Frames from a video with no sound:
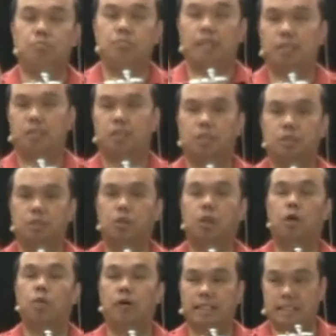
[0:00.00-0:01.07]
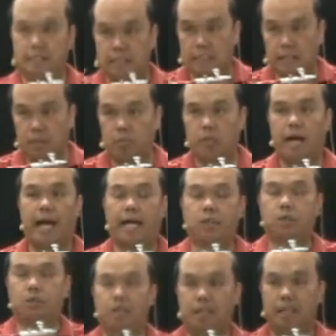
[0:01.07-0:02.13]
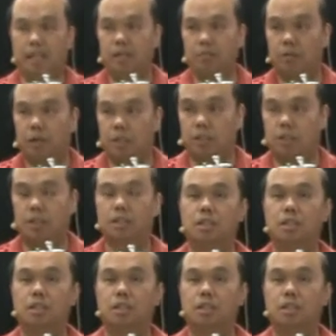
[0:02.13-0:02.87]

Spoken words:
much control as a double action airbrush.